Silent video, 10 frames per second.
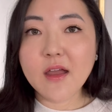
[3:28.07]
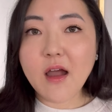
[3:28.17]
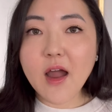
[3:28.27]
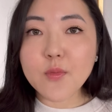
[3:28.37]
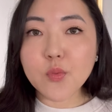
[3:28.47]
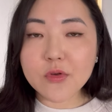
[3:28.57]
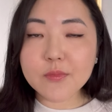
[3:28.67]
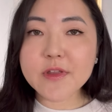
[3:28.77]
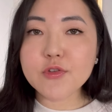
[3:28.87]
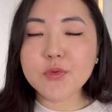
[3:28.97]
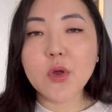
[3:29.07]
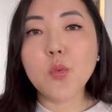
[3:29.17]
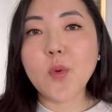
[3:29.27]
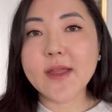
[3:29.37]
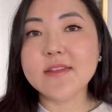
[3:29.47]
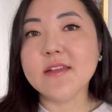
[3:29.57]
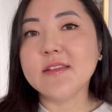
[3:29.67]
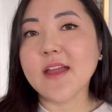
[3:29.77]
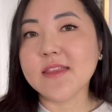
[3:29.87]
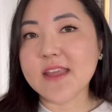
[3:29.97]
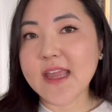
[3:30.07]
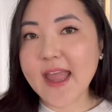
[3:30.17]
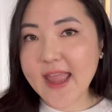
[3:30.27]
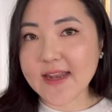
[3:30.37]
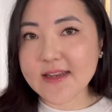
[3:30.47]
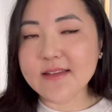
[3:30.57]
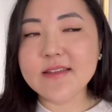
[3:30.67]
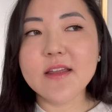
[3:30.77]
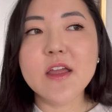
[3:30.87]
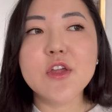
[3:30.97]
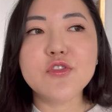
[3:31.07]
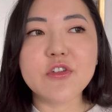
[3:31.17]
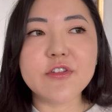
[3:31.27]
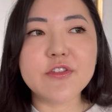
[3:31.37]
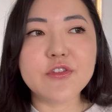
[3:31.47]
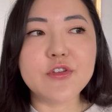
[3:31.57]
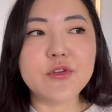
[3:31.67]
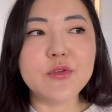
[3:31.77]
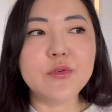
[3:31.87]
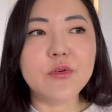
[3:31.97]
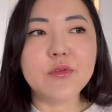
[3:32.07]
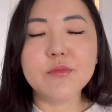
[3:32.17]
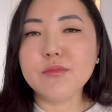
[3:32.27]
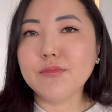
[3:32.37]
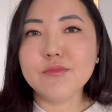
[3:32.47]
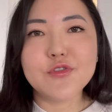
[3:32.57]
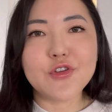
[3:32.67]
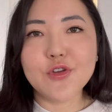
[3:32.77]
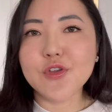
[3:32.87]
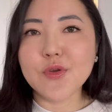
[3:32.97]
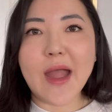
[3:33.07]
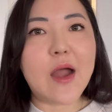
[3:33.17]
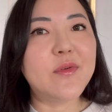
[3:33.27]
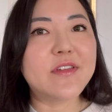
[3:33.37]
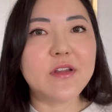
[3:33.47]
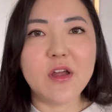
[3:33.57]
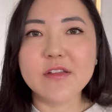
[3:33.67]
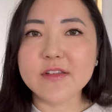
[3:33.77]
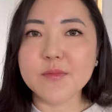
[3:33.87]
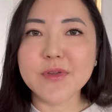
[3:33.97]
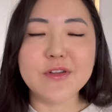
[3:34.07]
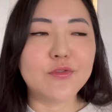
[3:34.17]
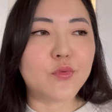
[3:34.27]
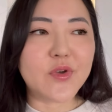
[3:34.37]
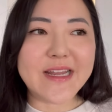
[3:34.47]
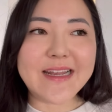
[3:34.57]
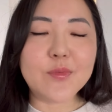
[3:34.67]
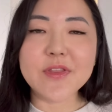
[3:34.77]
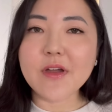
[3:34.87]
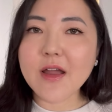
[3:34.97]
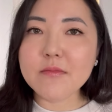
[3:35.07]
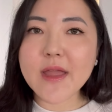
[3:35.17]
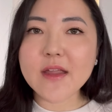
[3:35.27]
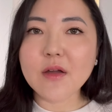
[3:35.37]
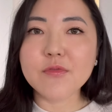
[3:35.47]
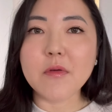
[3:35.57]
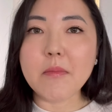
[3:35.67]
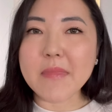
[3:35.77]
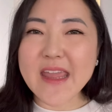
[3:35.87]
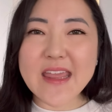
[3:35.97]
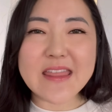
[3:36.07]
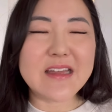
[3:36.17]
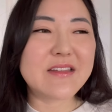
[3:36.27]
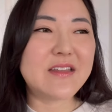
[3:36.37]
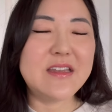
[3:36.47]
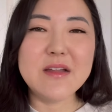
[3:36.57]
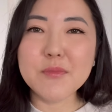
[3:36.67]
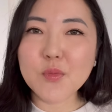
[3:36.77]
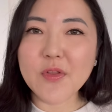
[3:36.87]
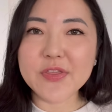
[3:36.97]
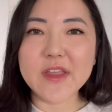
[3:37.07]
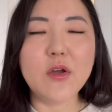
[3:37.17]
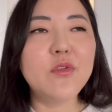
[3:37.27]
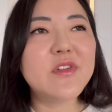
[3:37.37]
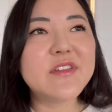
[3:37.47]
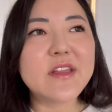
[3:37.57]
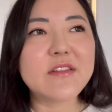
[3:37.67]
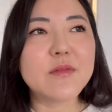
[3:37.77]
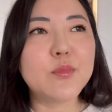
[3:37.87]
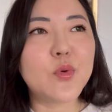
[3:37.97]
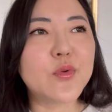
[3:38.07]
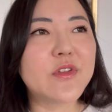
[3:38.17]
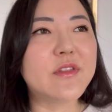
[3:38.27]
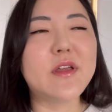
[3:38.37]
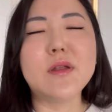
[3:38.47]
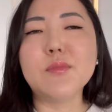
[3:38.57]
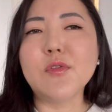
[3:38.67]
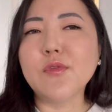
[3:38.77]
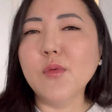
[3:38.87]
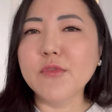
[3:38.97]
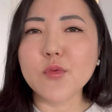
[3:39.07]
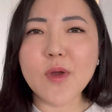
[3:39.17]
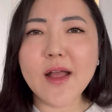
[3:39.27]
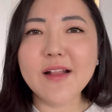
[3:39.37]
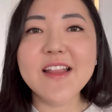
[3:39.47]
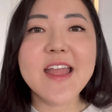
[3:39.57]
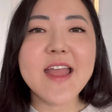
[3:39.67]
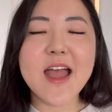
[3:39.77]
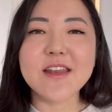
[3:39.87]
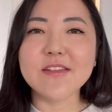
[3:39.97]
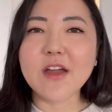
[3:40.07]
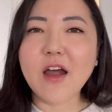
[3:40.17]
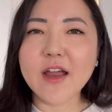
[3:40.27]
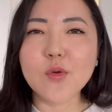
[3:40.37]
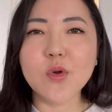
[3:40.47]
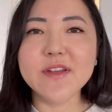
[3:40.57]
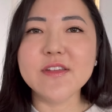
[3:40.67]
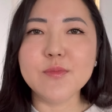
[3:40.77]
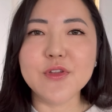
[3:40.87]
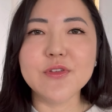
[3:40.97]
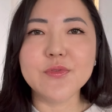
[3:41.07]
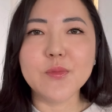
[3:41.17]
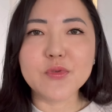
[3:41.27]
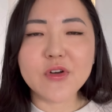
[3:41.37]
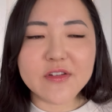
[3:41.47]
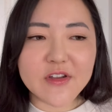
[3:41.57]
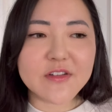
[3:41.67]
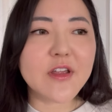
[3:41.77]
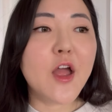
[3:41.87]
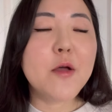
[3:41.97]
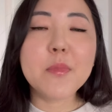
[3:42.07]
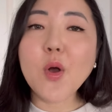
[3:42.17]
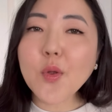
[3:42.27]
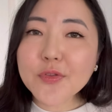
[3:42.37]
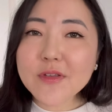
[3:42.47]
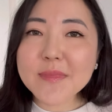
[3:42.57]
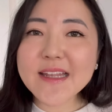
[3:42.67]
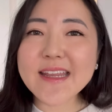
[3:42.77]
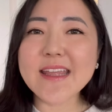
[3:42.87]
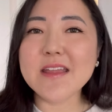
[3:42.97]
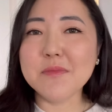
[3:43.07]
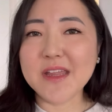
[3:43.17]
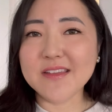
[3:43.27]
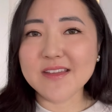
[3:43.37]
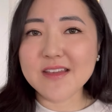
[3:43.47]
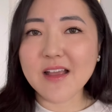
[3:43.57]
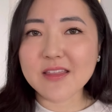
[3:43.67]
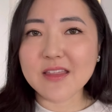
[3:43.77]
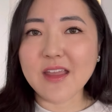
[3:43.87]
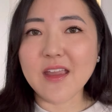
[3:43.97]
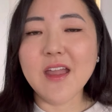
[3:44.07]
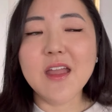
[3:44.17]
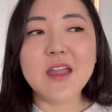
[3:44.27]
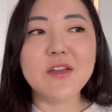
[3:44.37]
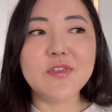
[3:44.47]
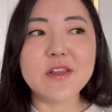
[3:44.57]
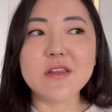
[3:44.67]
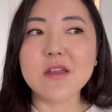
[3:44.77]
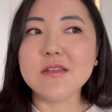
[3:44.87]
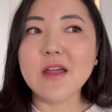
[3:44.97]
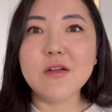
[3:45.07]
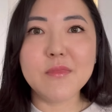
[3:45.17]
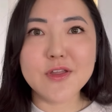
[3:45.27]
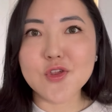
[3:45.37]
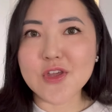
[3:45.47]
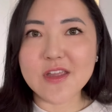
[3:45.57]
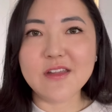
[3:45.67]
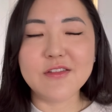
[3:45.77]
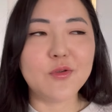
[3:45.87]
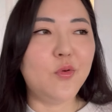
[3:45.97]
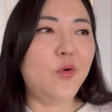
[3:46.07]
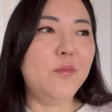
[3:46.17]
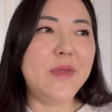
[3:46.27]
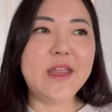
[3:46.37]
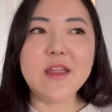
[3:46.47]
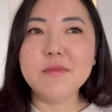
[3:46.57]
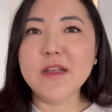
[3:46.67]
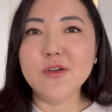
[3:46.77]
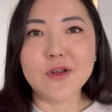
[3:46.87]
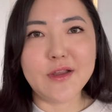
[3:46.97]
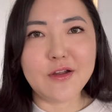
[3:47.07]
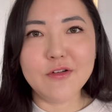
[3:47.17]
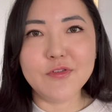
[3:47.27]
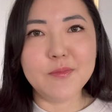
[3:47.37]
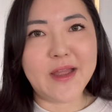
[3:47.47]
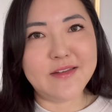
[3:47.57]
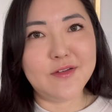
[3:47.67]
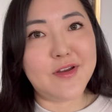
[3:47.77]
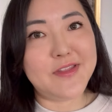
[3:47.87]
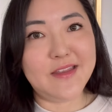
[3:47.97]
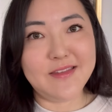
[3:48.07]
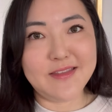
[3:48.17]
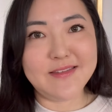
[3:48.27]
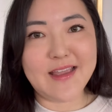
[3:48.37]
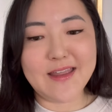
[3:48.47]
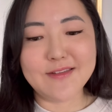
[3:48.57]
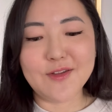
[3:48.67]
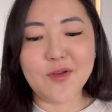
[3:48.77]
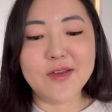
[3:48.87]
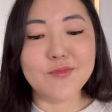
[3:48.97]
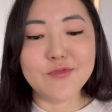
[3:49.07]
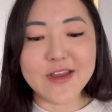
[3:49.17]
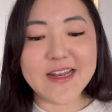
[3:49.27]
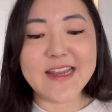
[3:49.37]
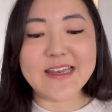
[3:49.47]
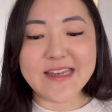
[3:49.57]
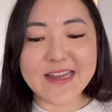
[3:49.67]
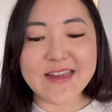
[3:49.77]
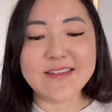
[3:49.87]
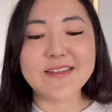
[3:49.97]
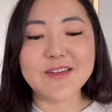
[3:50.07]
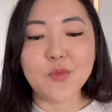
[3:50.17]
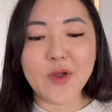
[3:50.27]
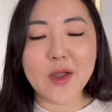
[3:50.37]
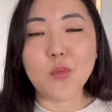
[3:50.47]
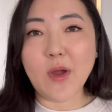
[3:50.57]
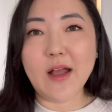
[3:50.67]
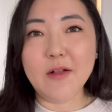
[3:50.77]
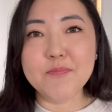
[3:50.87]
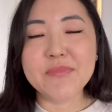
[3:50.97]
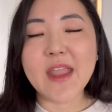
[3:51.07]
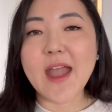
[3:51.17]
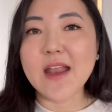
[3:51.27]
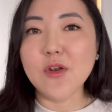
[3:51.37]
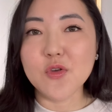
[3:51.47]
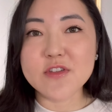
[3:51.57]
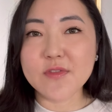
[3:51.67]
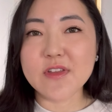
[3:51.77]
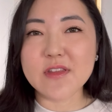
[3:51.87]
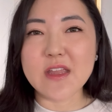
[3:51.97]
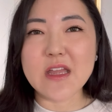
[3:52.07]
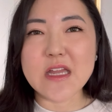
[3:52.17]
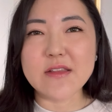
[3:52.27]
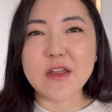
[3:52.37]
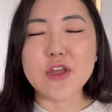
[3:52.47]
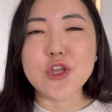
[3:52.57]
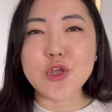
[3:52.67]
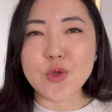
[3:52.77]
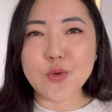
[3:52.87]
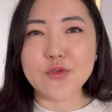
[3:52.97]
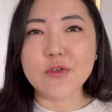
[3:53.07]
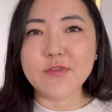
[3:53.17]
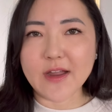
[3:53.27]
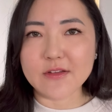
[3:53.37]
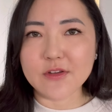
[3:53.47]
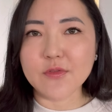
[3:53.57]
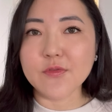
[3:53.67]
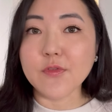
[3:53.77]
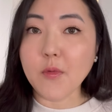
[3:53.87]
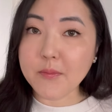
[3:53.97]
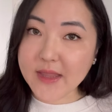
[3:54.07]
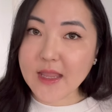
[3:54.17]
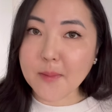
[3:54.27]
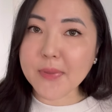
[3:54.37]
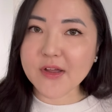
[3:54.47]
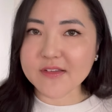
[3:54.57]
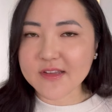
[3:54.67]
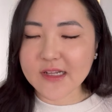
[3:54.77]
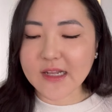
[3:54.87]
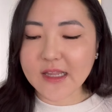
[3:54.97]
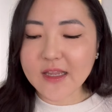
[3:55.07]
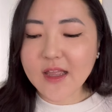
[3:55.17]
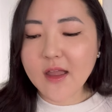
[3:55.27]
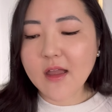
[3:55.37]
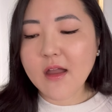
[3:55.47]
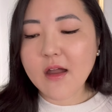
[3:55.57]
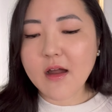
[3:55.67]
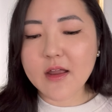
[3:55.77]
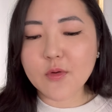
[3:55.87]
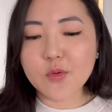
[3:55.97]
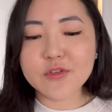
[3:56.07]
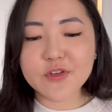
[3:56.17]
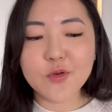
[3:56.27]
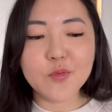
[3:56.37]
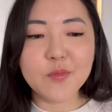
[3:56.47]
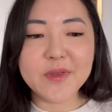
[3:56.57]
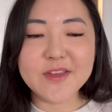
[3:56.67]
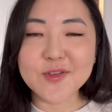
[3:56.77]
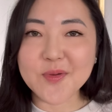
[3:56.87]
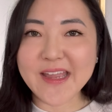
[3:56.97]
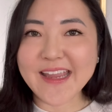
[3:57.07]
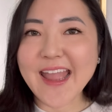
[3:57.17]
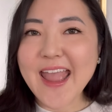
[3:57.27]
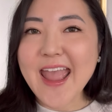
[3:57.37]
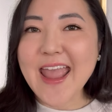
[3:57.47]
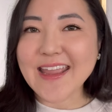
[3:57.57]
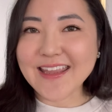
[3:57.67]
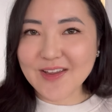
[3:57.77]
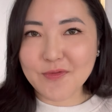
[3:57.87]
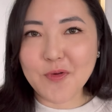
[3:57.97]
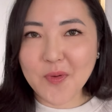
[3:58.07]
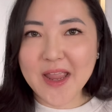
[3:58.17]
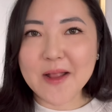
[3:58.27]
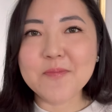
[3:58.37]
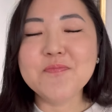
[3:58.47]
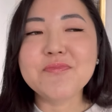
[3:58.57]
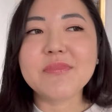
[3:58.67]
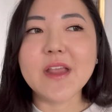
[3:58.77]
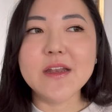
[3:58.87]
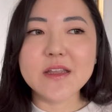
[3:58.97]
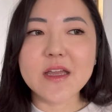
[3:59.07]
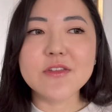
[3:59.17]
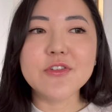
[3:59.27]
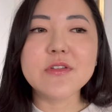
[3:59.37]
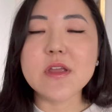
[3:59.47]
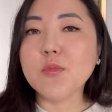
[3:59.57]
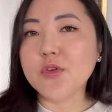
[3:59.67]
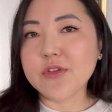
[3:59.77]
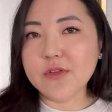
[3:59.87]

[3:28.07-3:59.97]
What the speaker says: I will be doing a wear test at the end just to show you how it's lasted, because really with eye makeup for me, that's the number one thing. Obviously it's important that it performs well and it's a high quality beautiful product, but ultimately it means nothing if it's down my cheeks or making me look like Kung Fu Panda at the end of the day. So it really needs to wear well, and longevity is a huge factor for me personally. I also will be doing a giveaway. And again, just keep watching